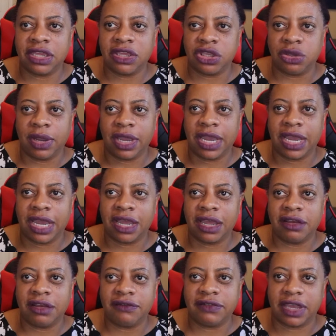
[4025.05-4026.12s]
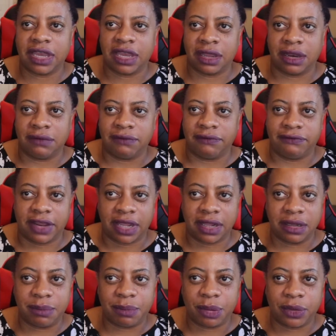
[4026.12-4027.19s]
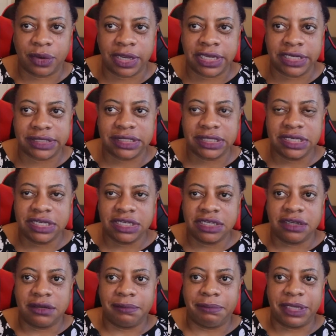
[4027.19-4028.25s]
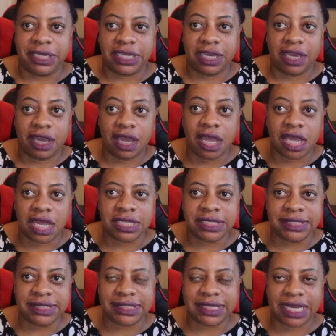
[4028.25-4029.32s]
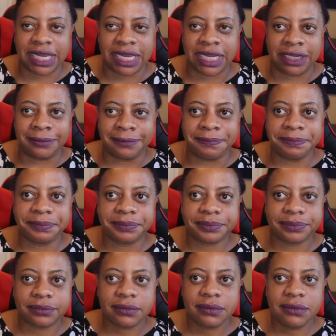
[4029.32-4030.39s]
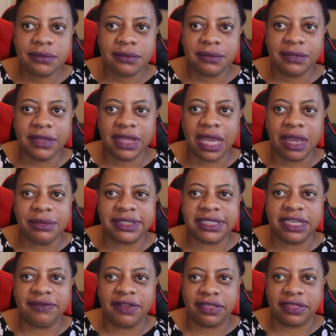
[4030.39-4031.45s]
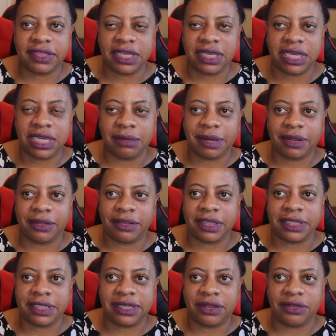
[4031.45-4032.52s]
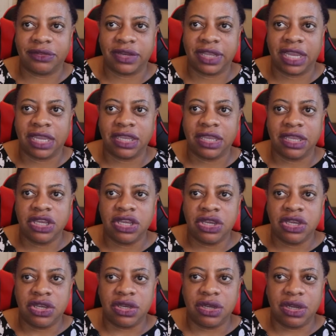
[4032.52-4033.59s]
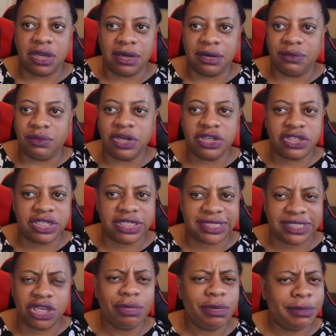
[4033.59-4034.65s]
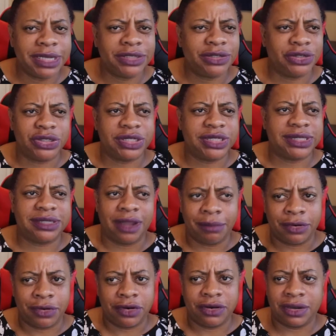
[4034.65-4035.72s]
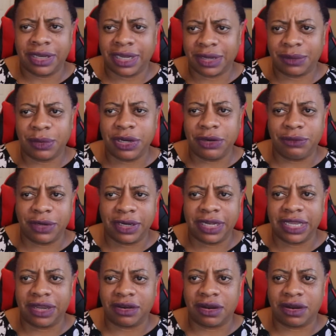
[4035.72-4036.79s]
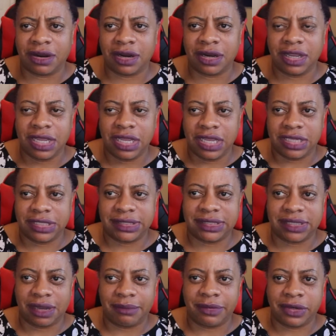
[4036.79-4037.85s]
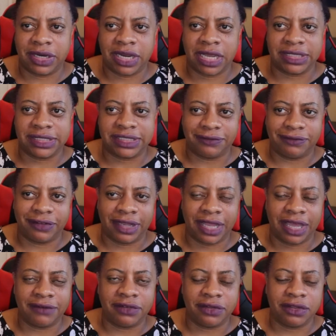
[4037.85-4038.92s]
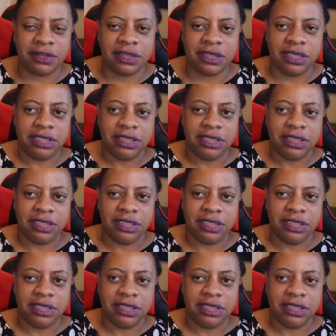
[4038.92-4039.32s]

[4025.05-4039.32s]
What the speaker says: you have a valid point, because I was even thinking about this the other day. Human beings are just stubborn. Like, we really are stubborn at a different level.